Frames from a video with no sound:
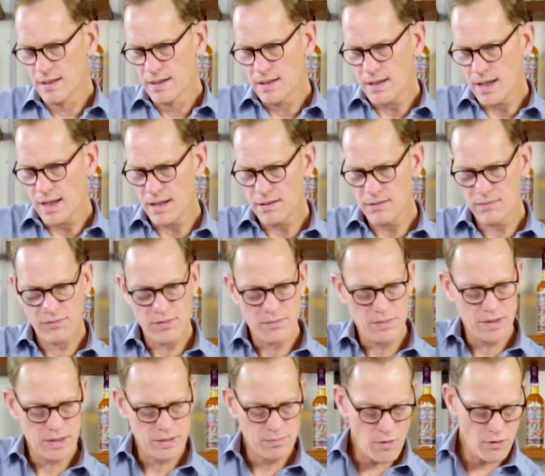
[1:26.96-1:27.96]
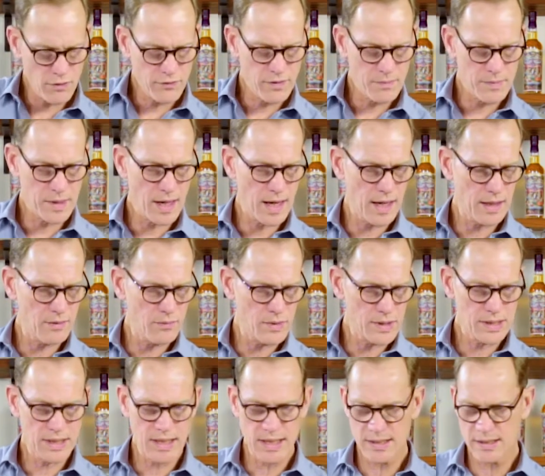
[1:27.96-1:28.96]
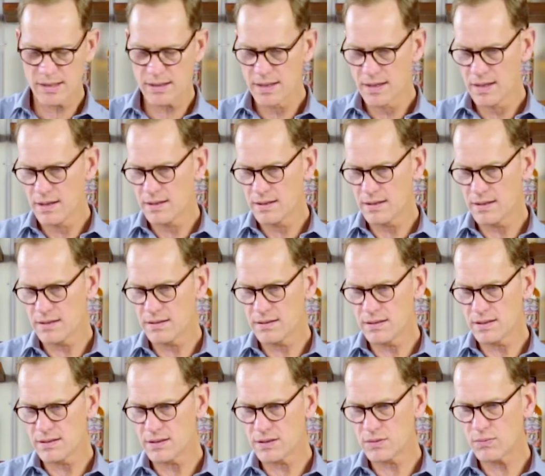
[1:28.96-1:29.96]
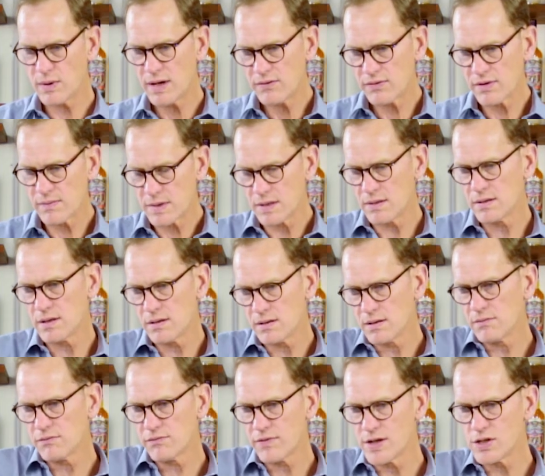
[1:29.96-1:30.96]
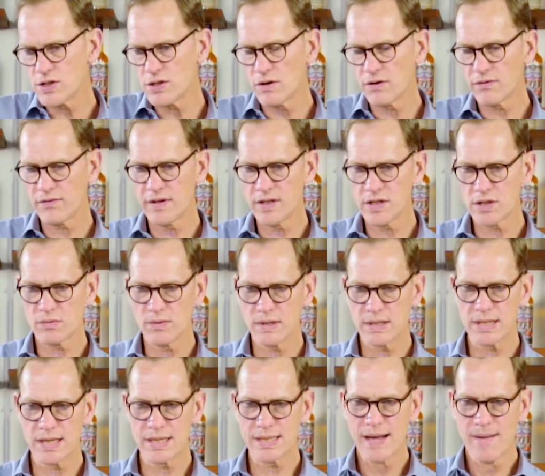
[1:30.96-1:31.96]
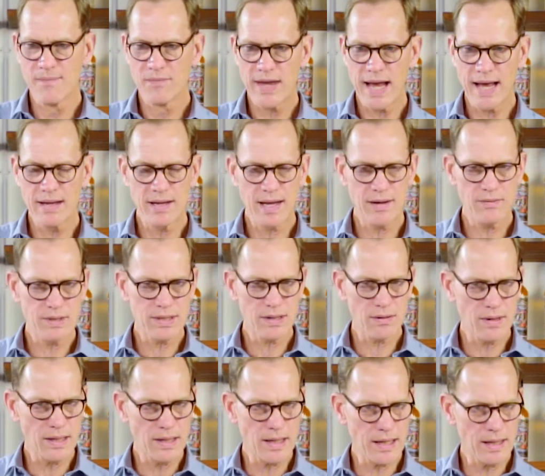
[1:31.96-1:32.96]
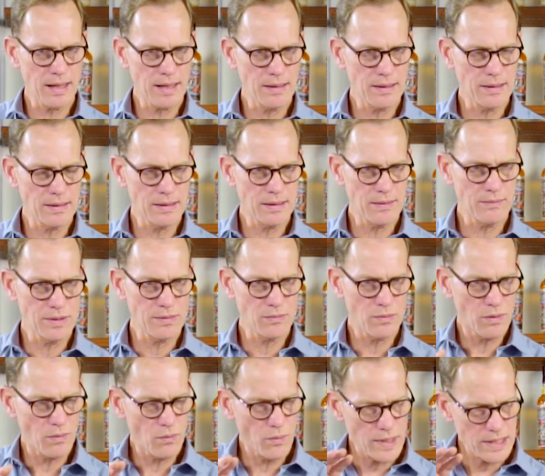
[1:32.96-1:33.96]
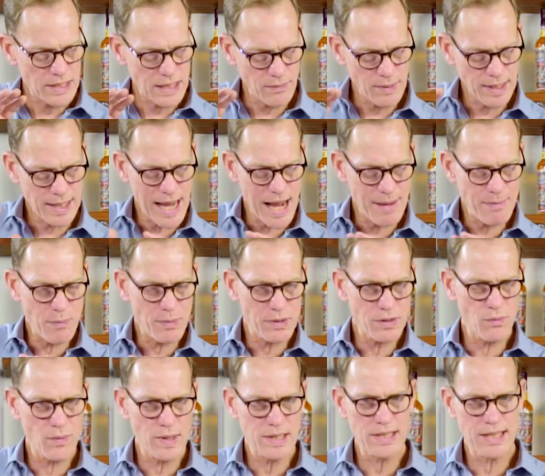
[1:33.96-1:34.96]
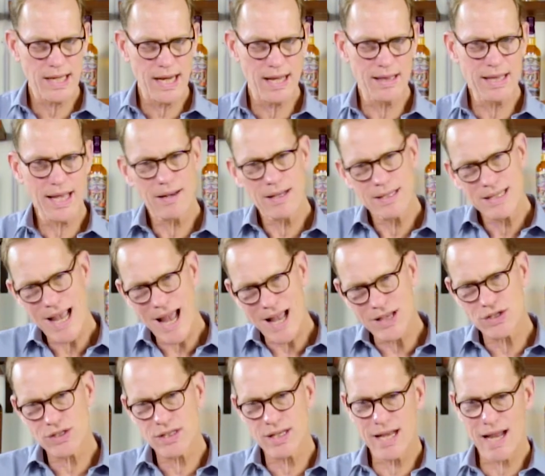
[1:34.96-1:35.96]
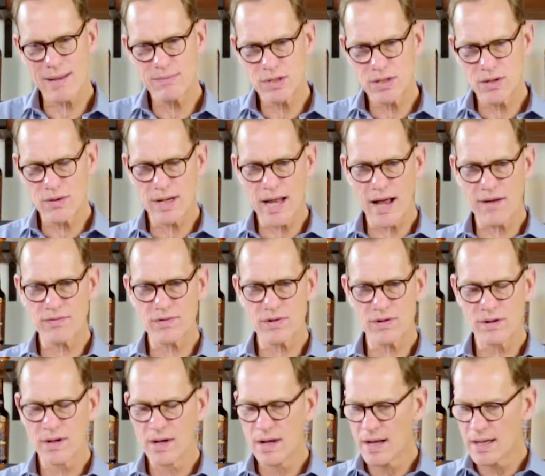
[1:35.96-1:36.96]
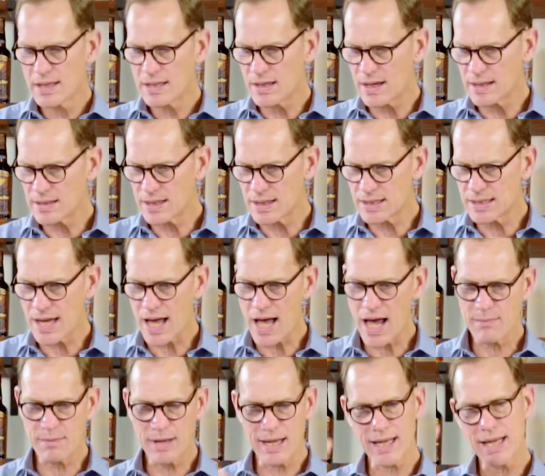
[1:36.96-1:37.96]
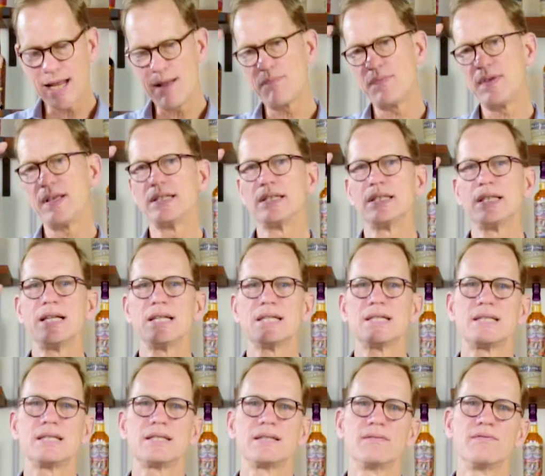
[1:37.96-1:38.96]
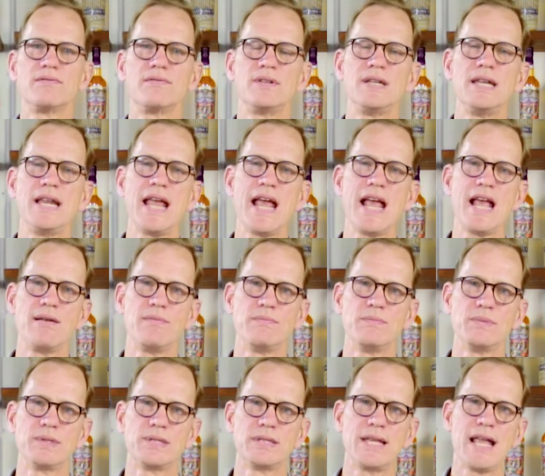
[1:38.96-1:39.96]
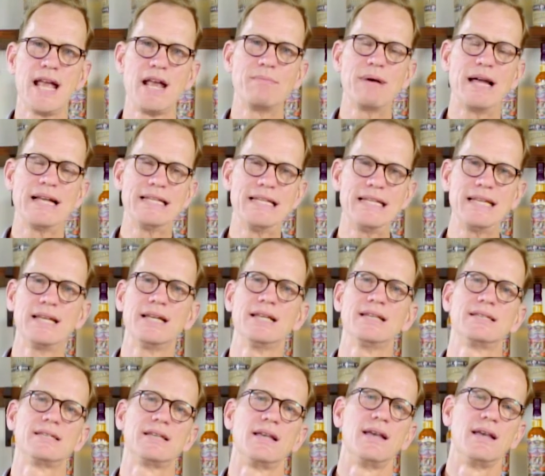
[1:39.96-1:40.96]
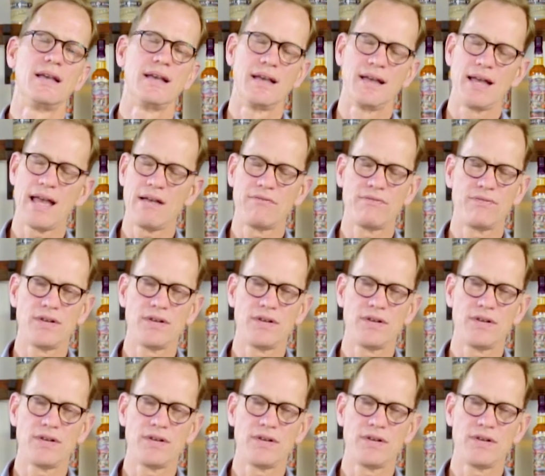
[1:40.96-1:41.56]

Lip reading: from the smoke from the Islay whiskies, the sweet from the French oak finished whiskies, and it was a whiskey. We came up with a whiskey and then attached the name to it after a time. I keep these lists of name ideas, have for